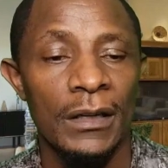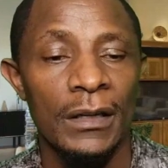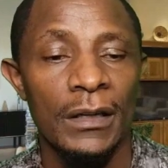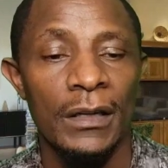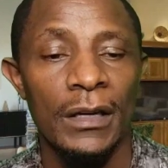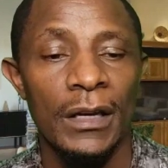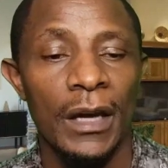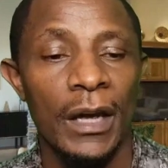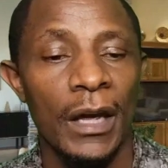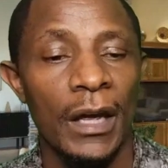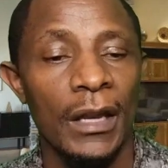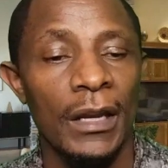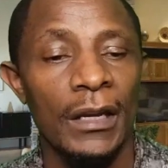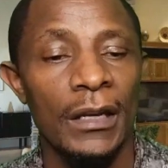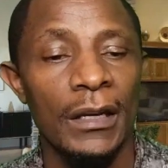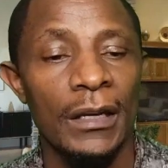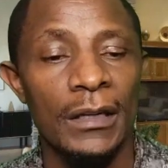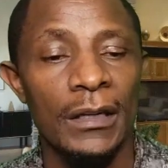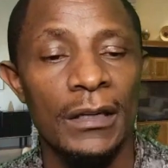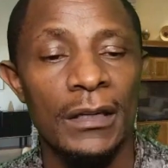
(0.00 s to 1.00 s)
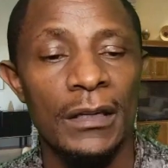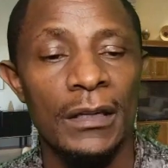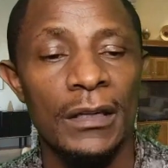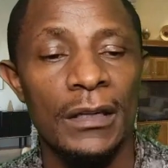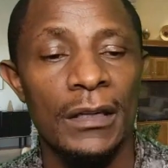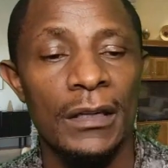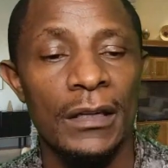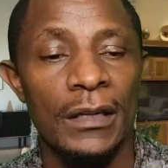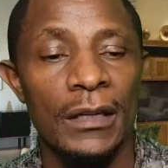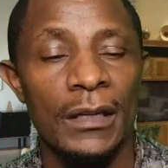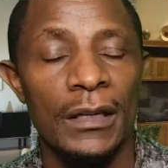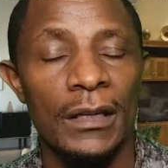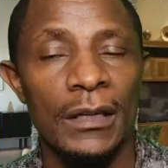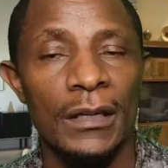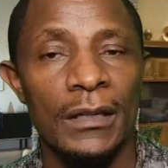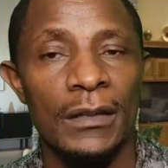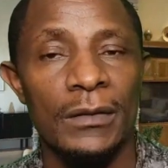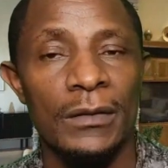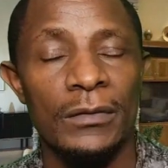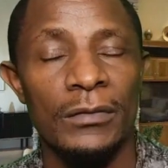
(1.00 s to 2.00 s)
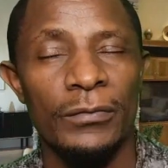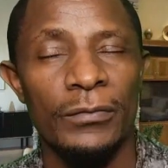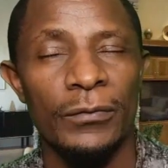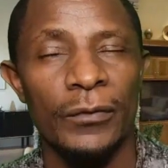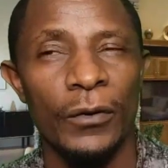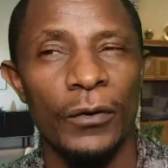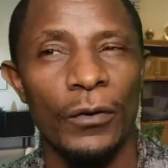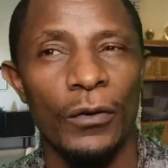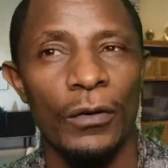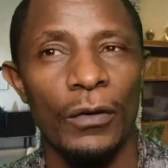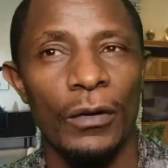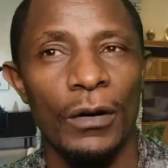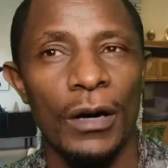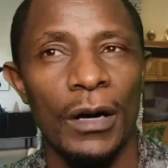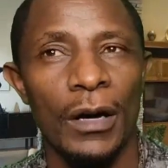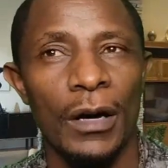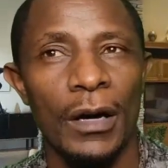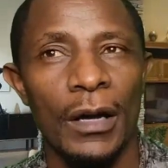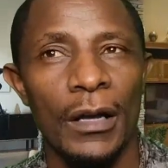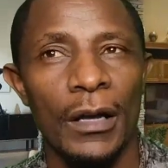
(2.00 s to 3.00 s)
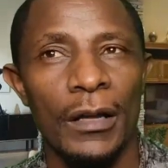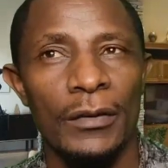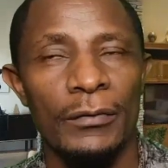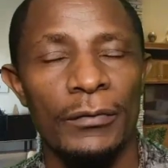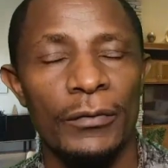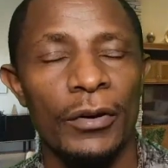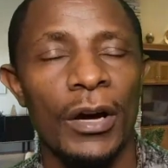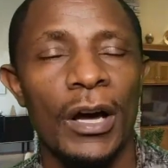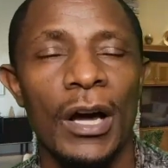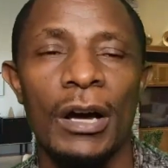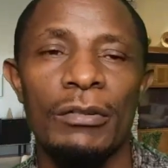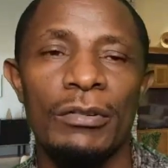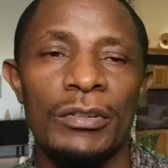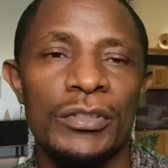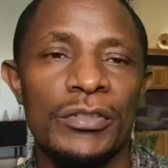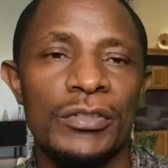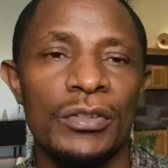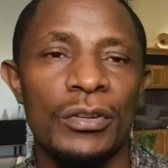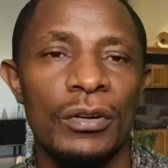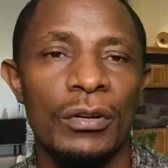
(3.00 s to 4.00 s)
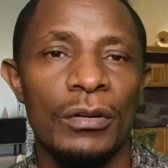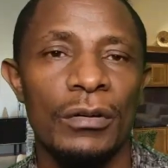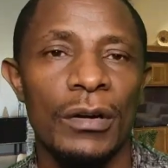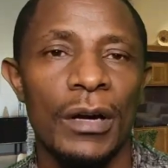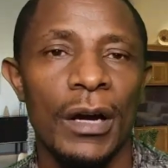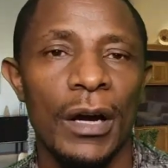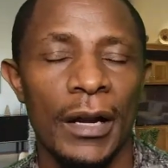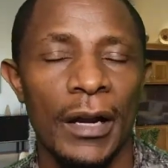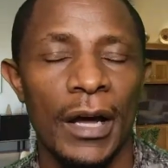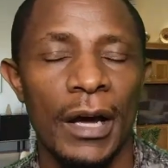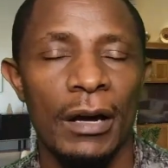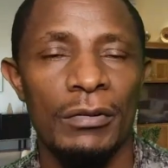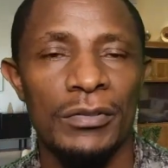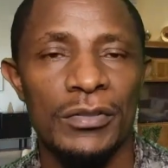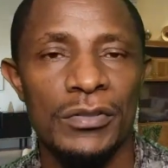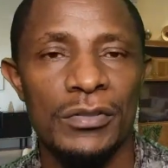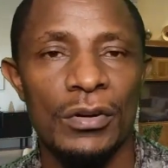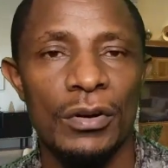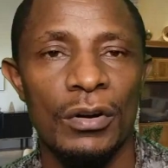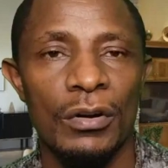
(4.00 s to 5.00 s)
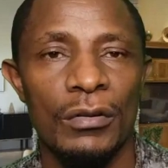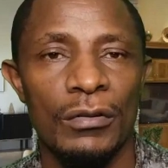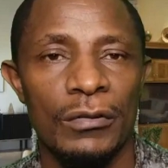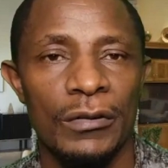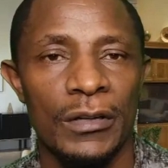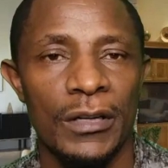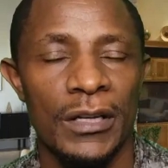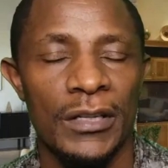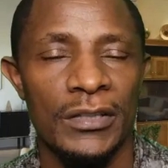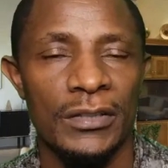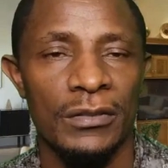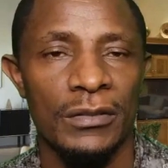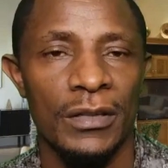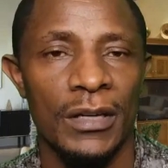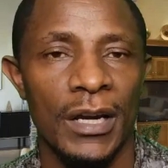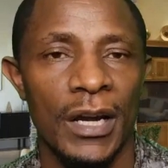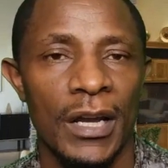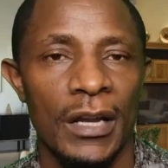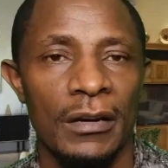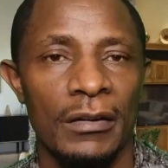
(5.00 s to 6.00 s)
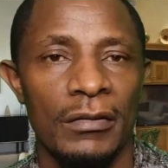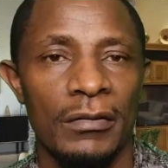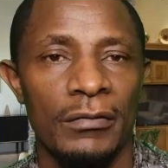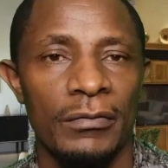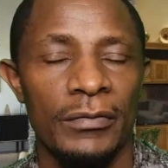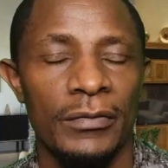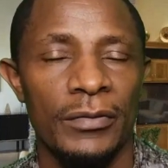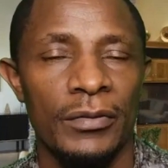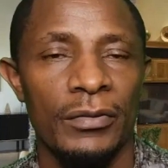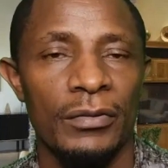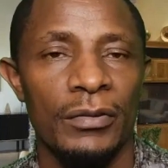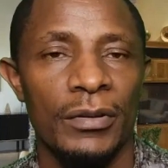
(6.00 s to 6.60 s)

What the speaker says: and it's for outdoor creation kind of. So you